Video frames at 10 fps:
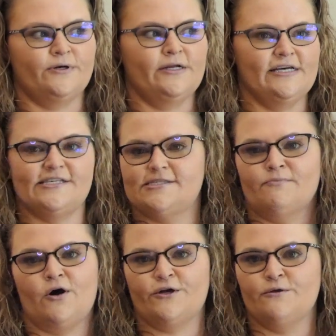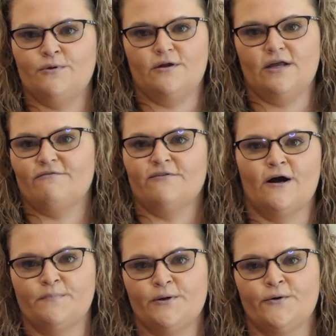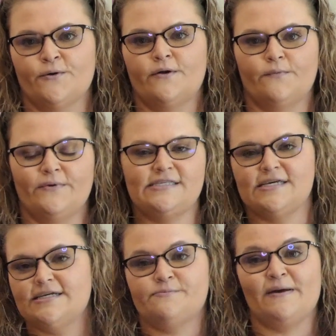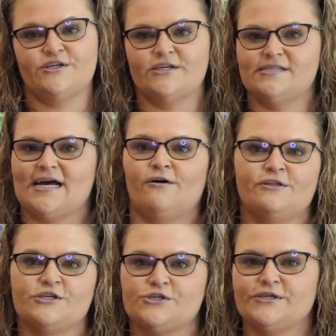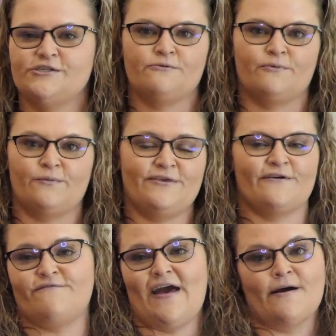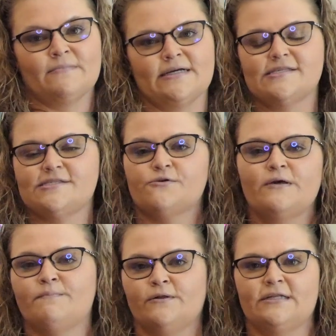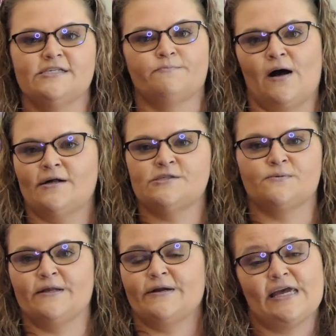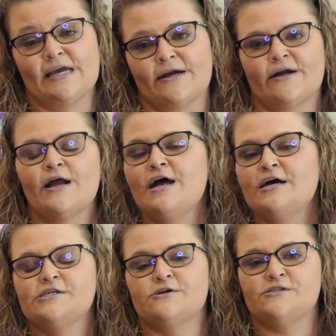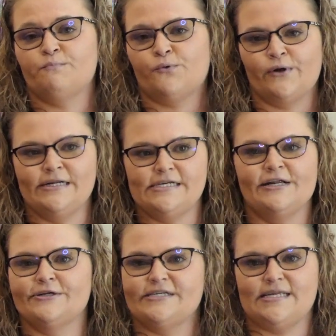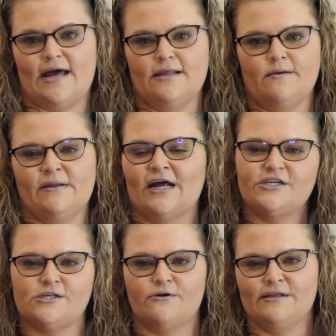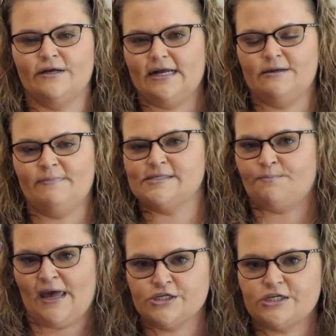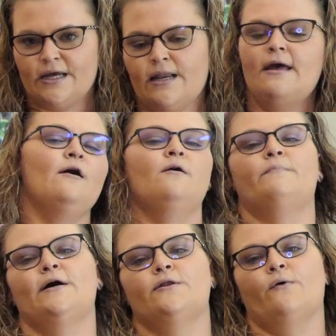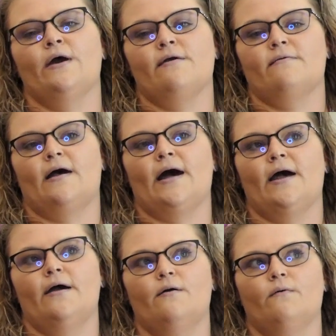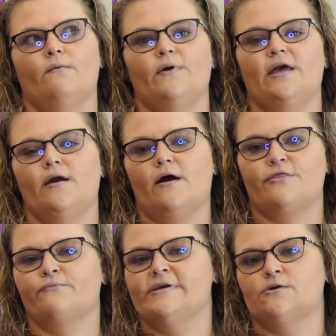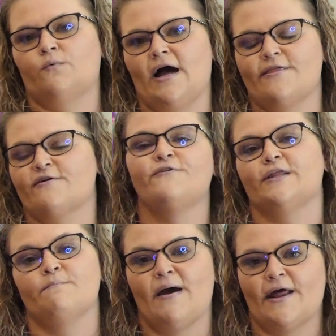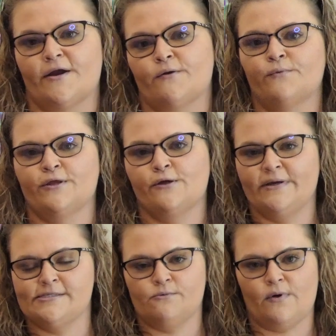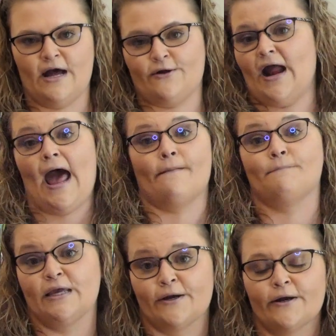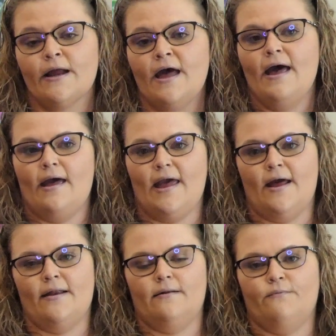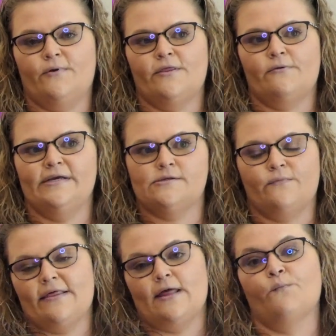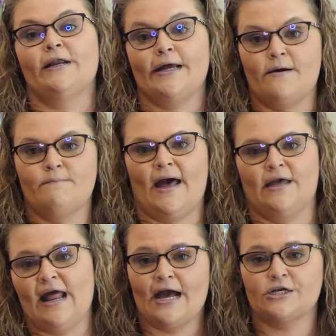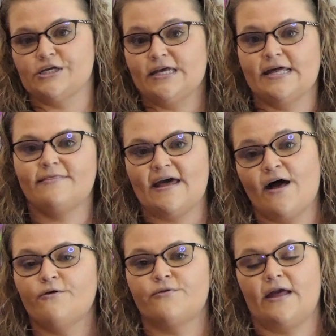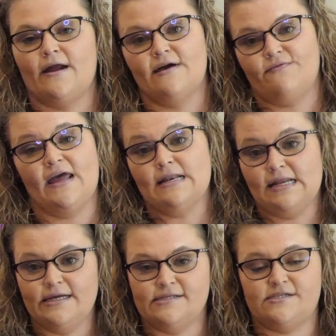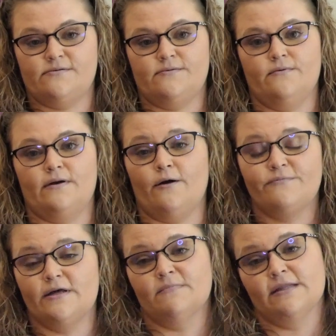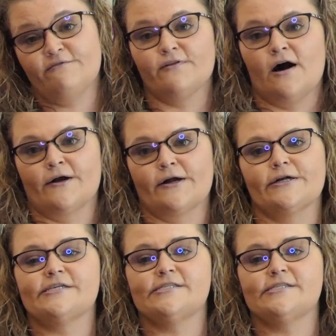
We're in this small community of Lompoc. We see these patients out on the streets when we're with our families. So we build these bonds when they're here. So it's important to understand them and not just only look at them as a patient, but knowing that we are the reason why they're feeling better. We're the reason why they're happier. And we're the reason why they want to come back and actually get the health care that they need to help them live longer.